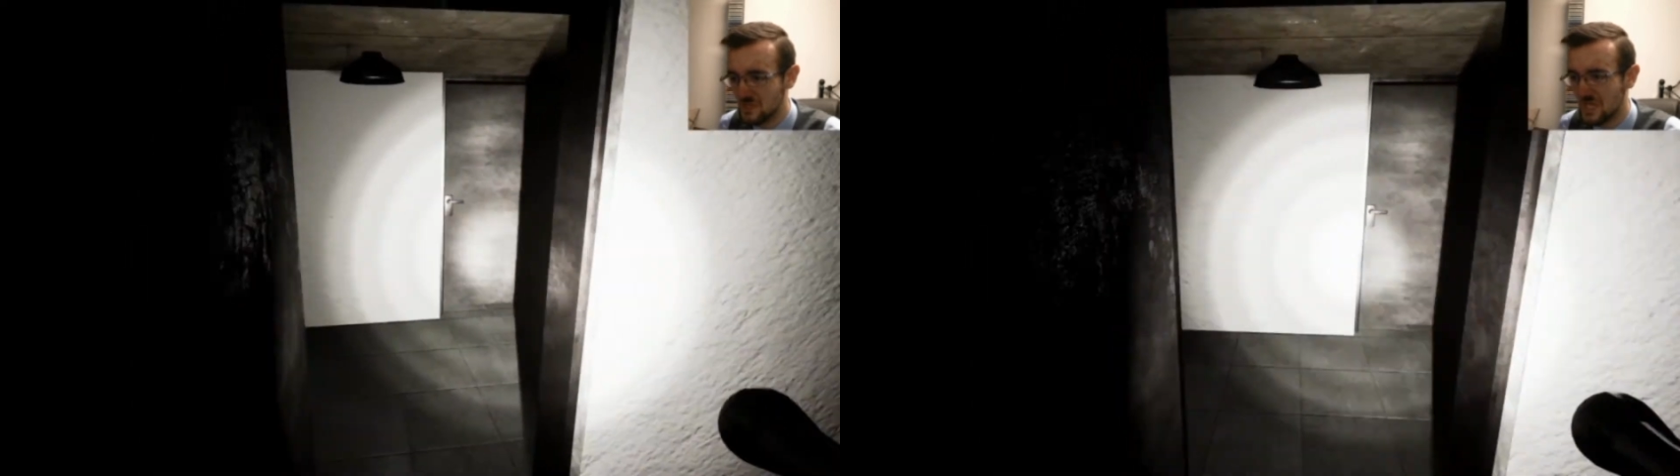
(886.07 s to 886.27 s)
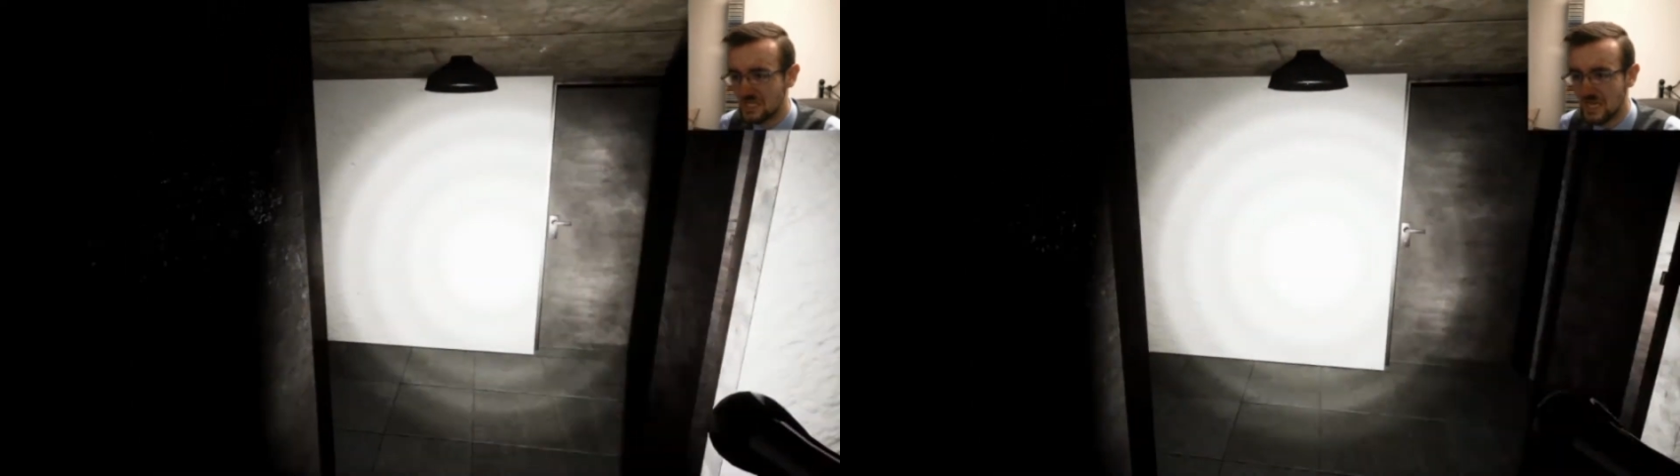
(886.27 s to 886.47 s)

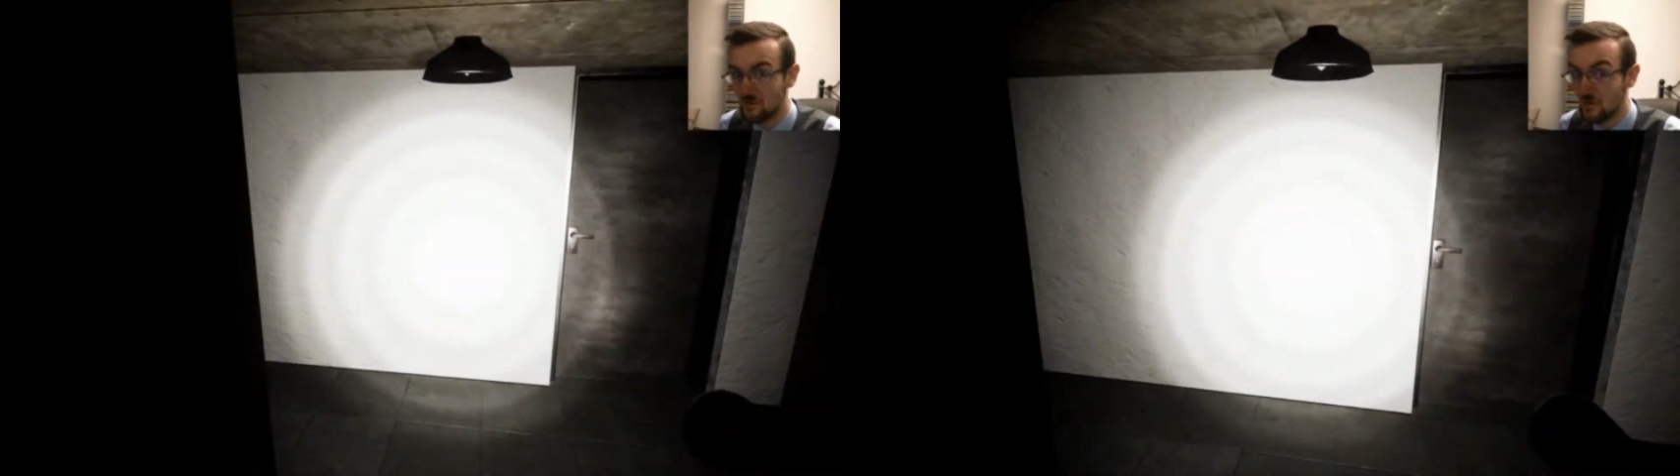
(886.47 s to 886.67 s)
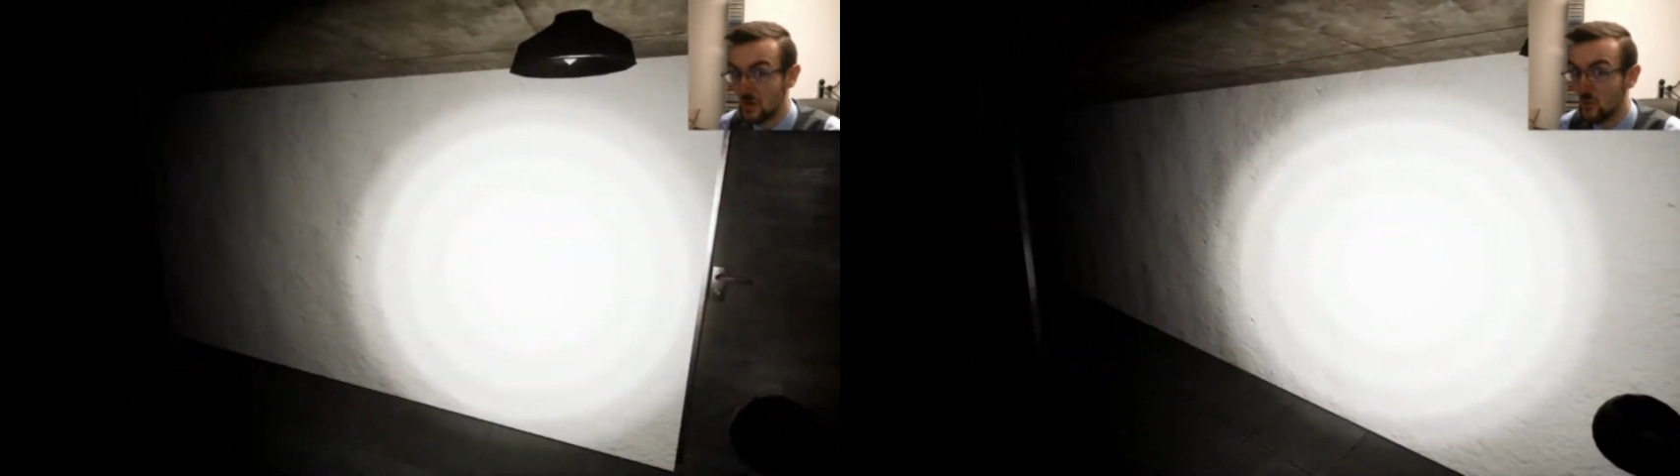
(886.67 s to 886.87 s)
That's how
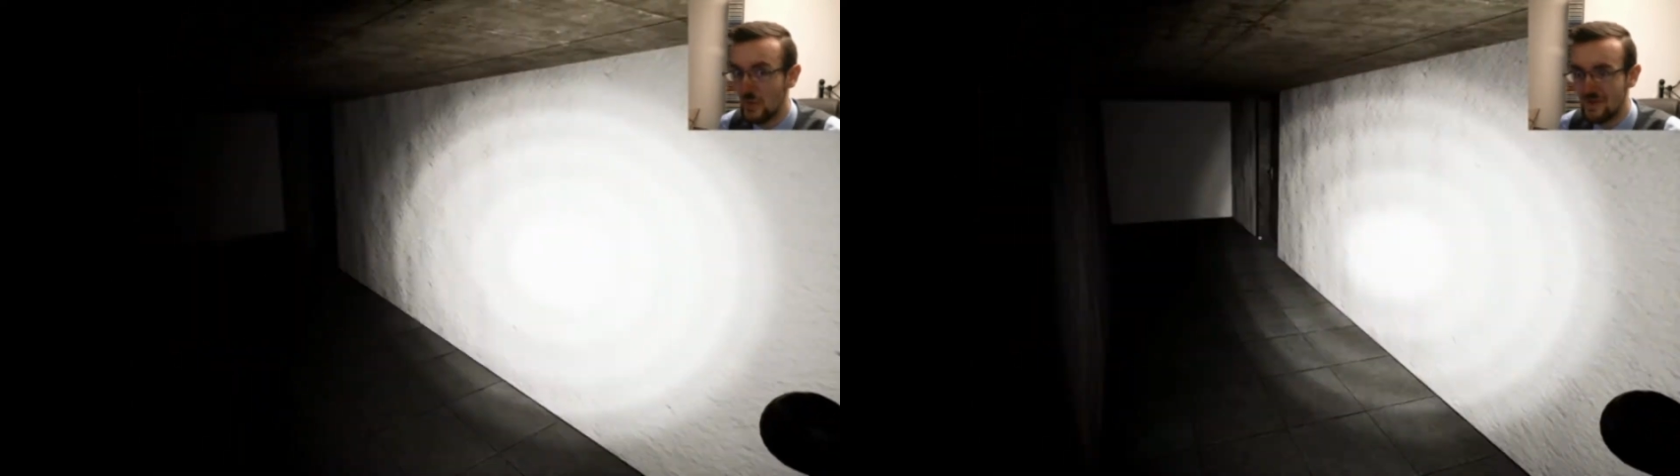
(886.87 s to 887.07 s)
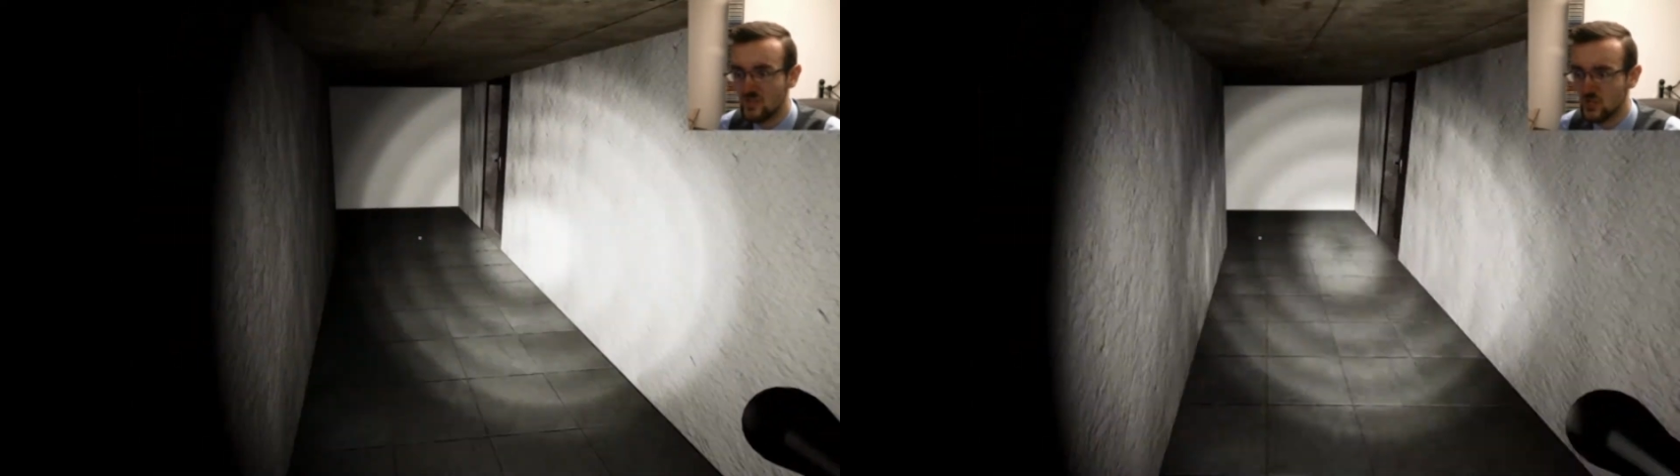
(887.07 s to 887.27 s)
you know
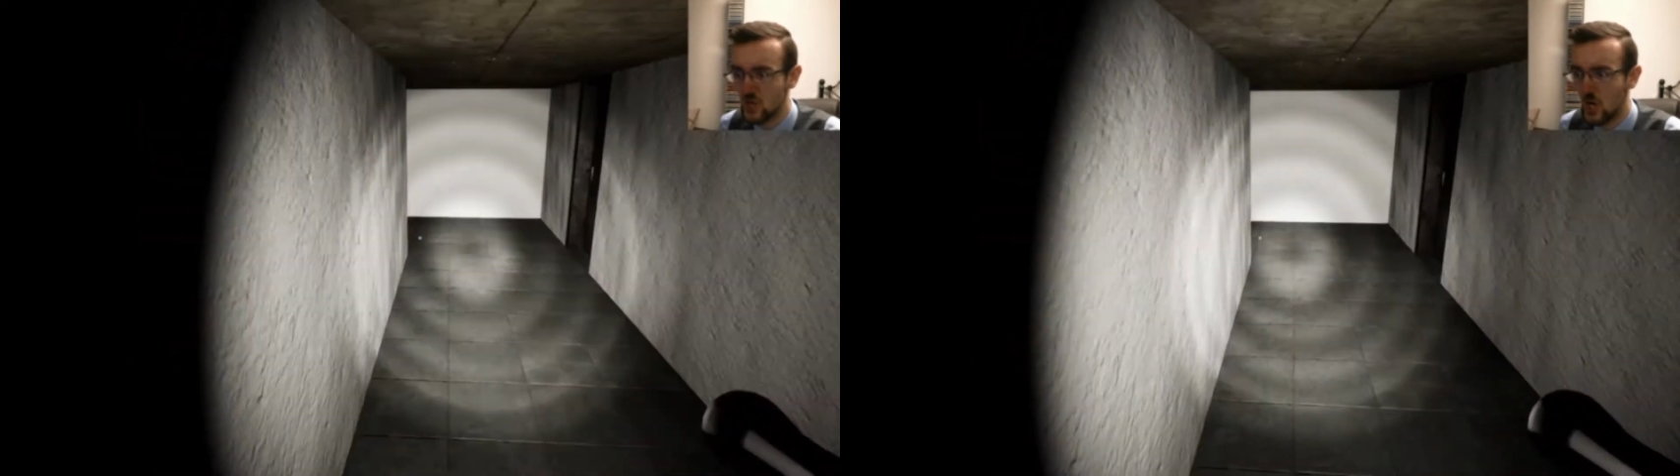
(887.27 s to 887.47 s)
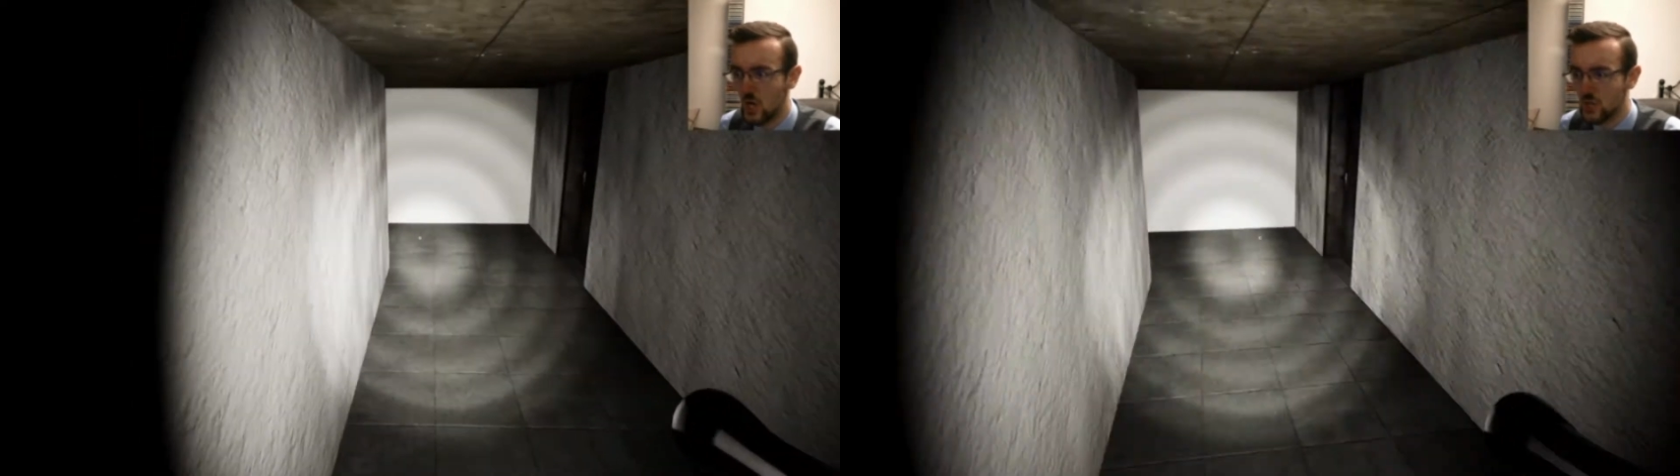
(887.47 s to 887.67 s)
they're in
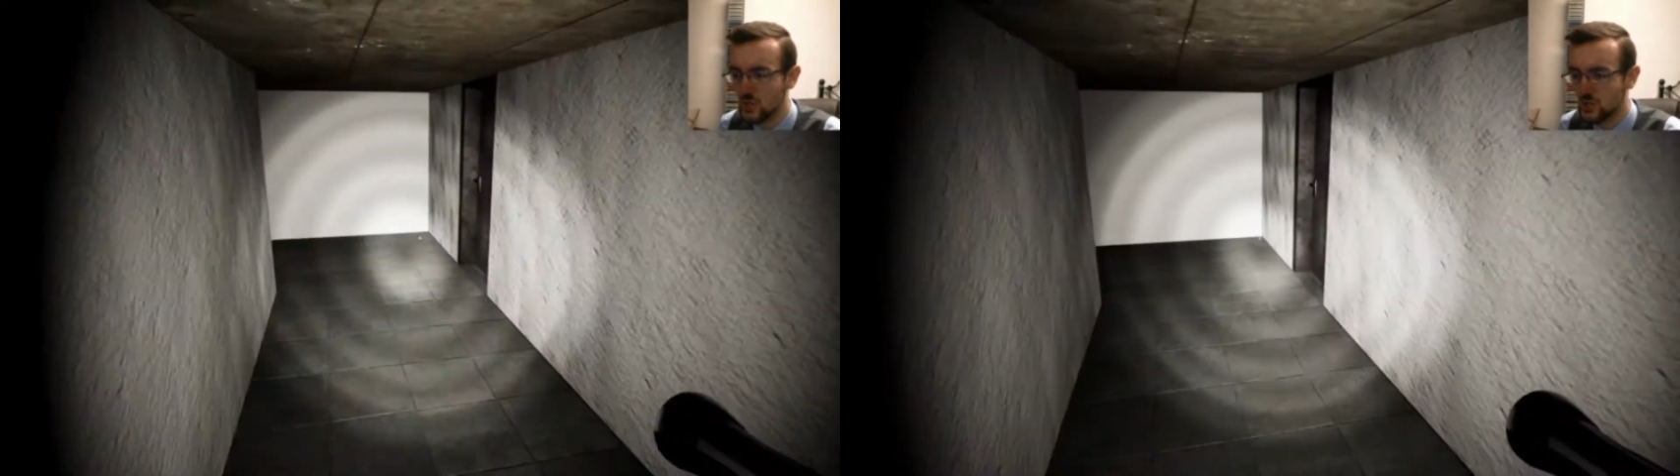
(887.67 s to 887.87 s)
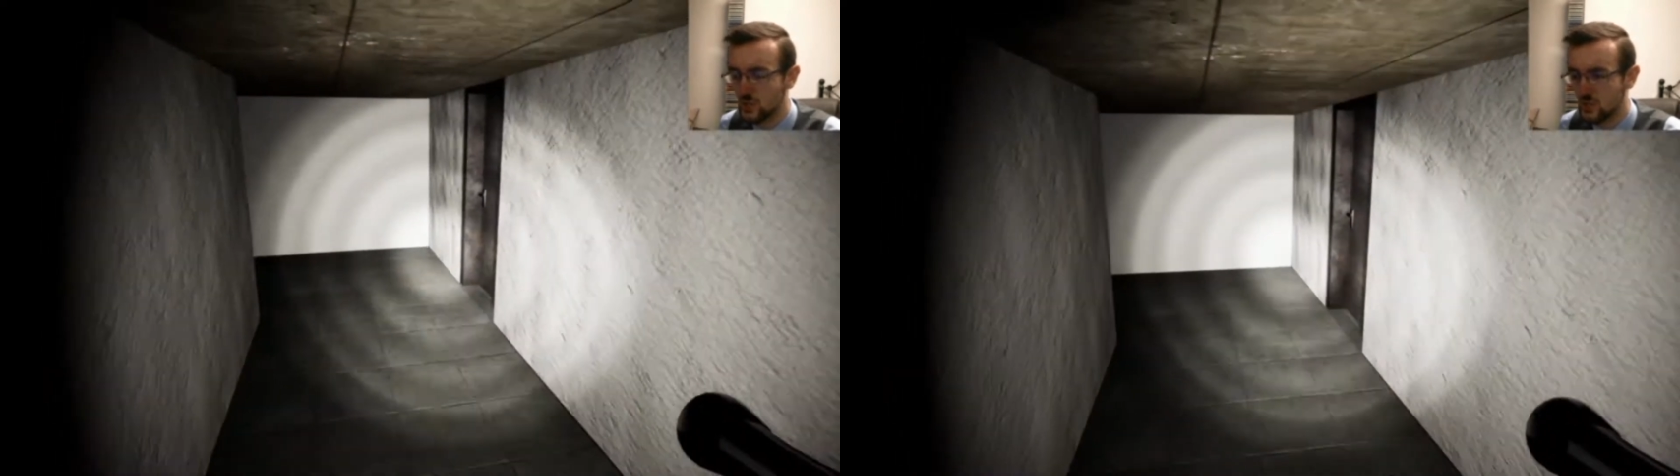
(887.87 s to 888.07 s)
charge.